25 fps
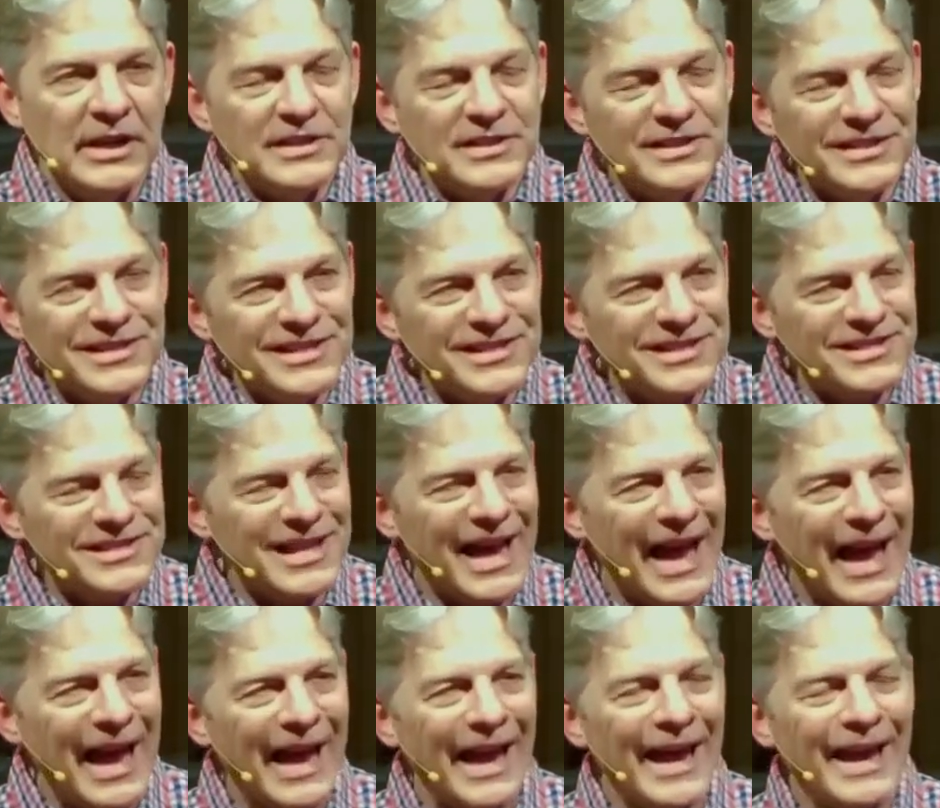His
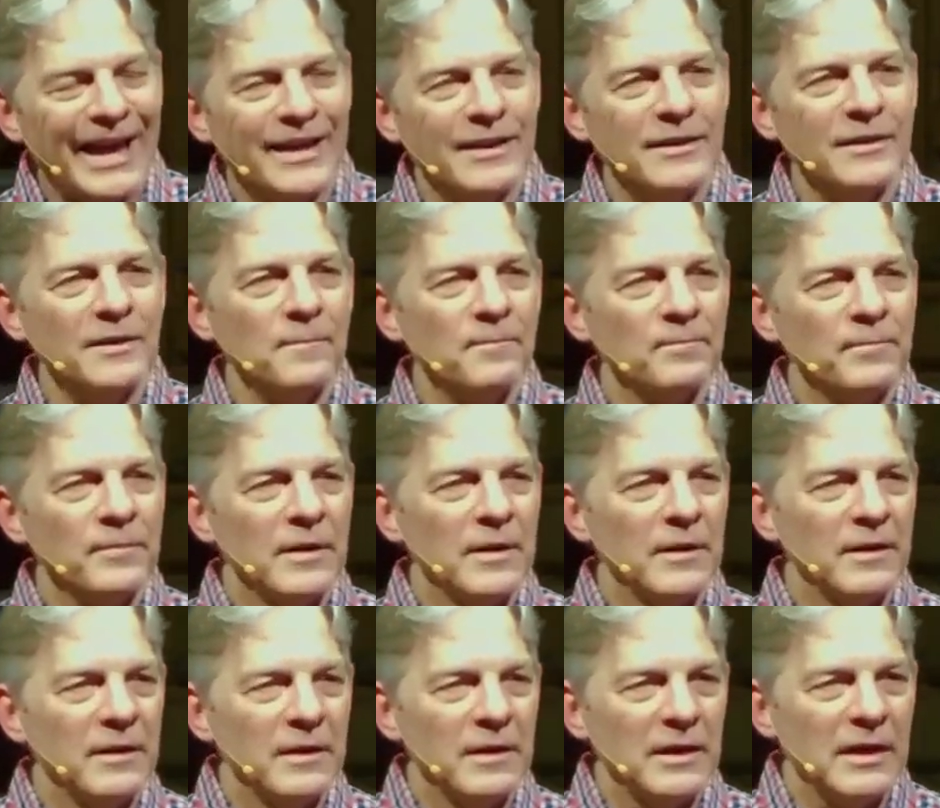
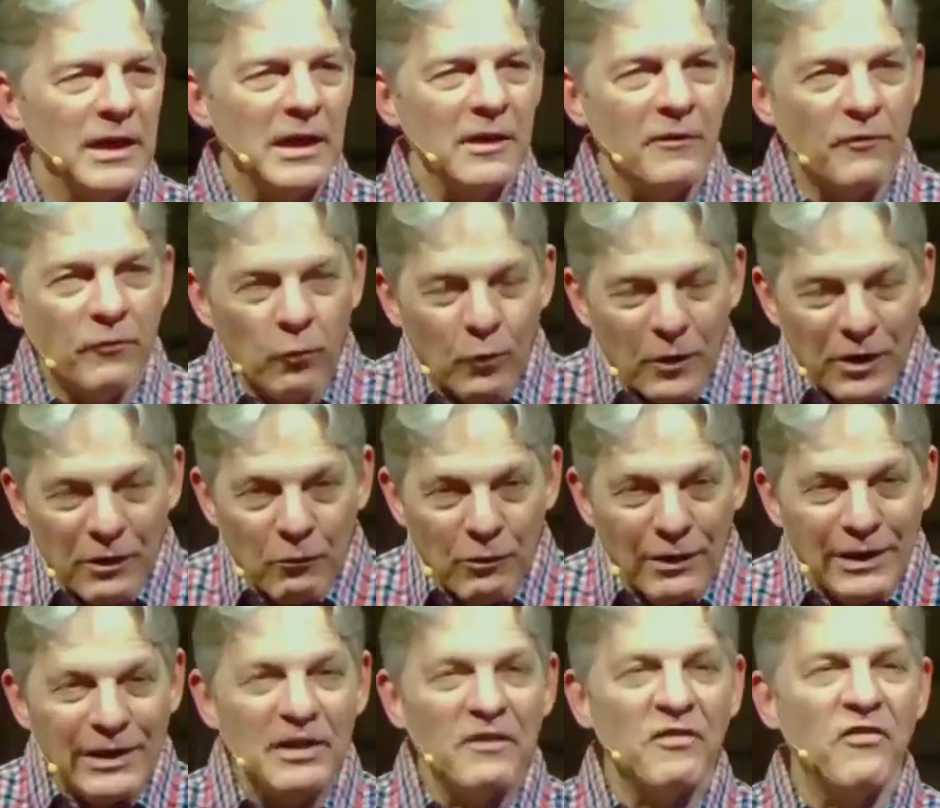design,
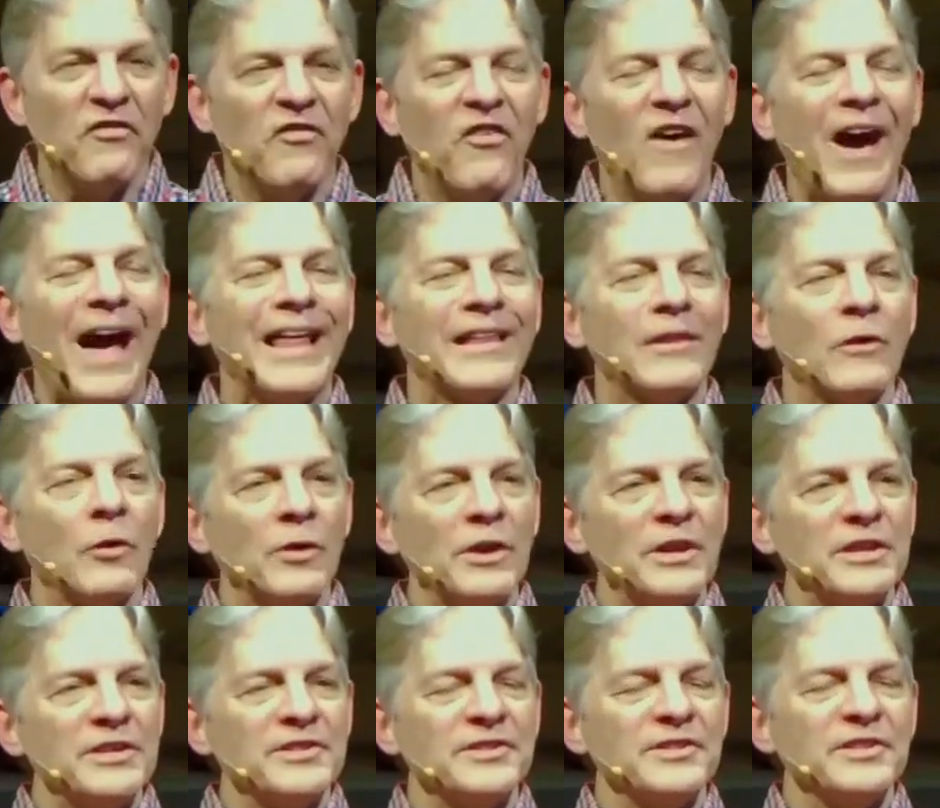if we really
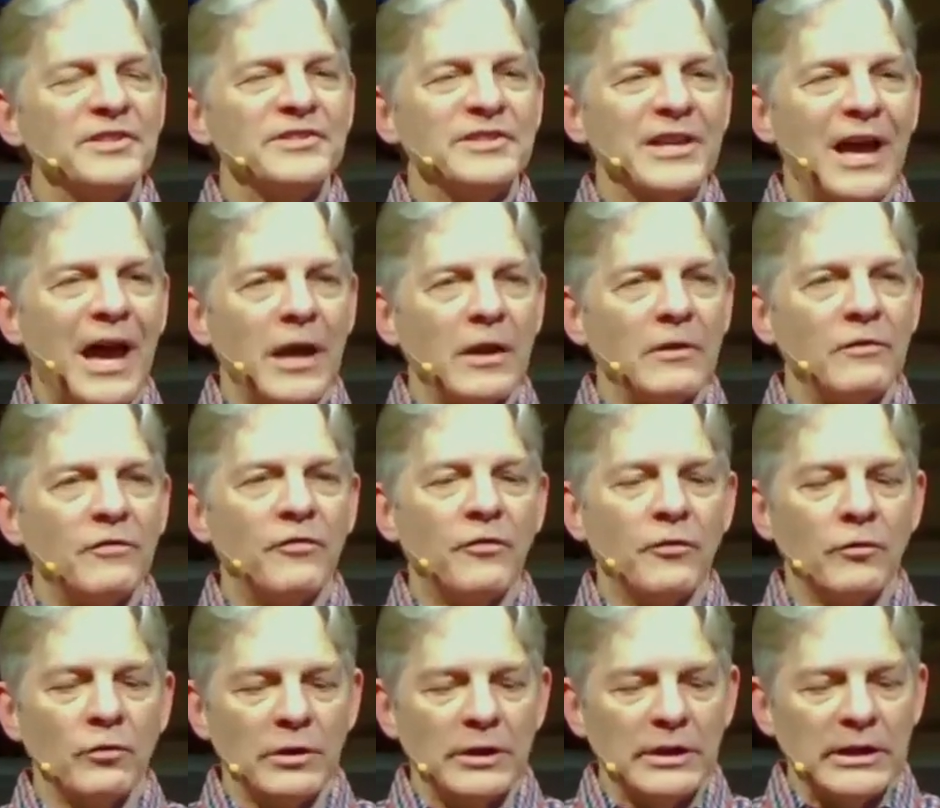follow His
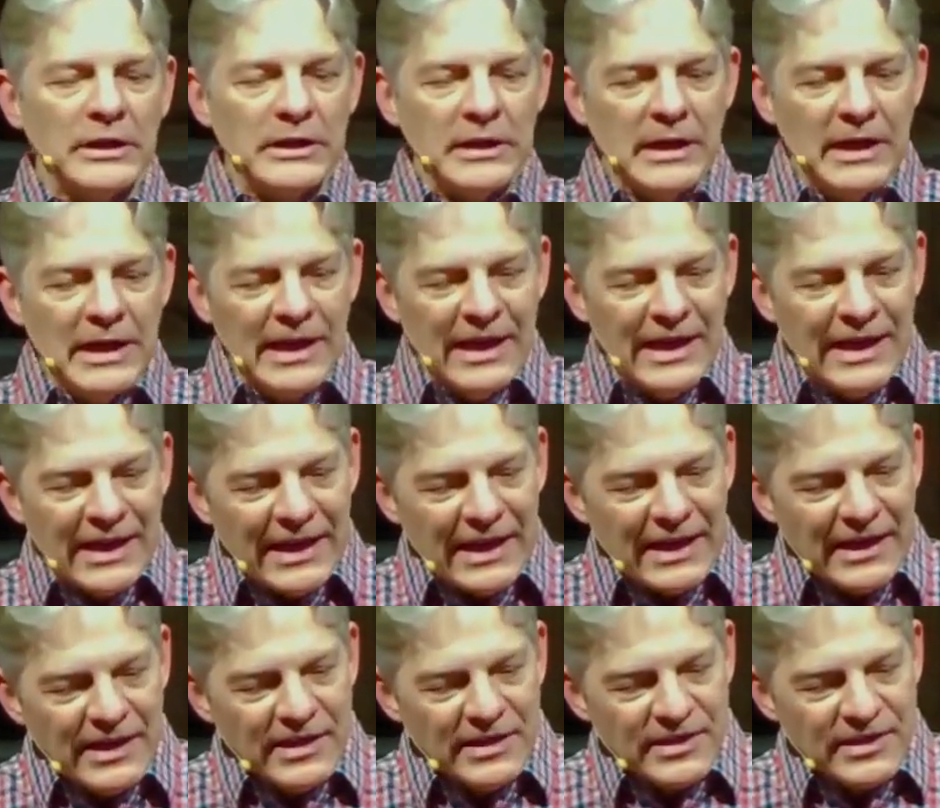design fully,